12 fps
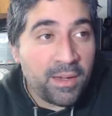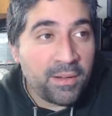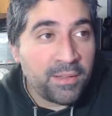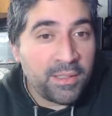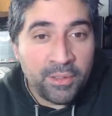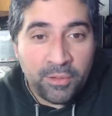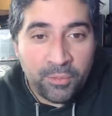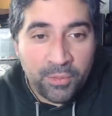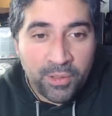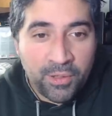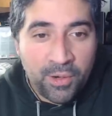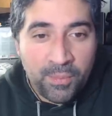you know, all
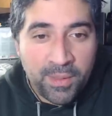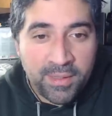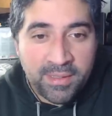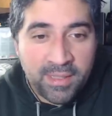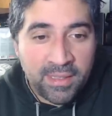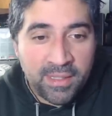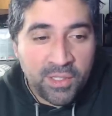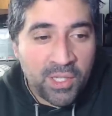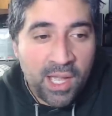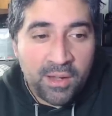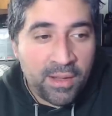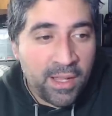the comments in the
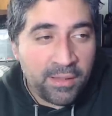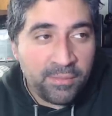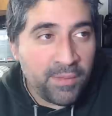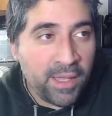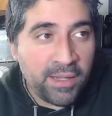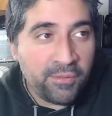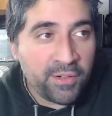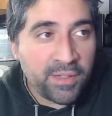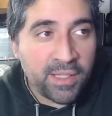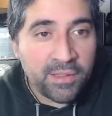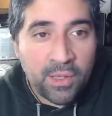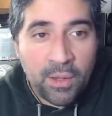chat and
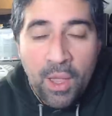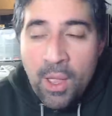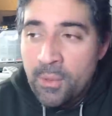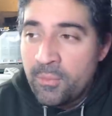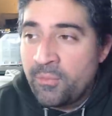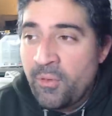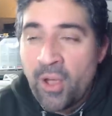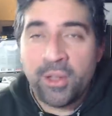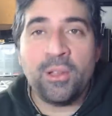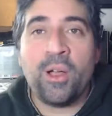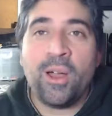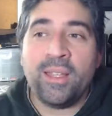everything. So
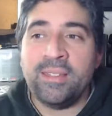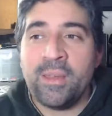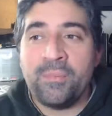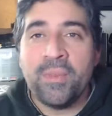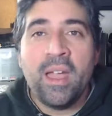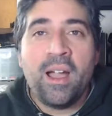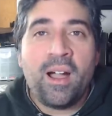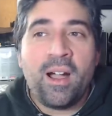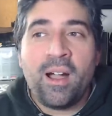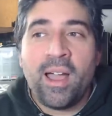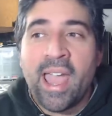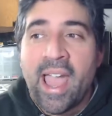final item,
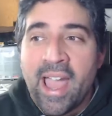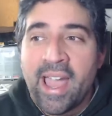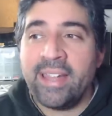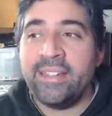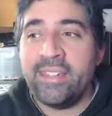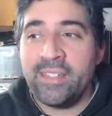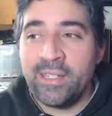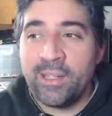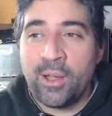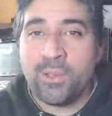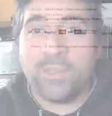I had to go to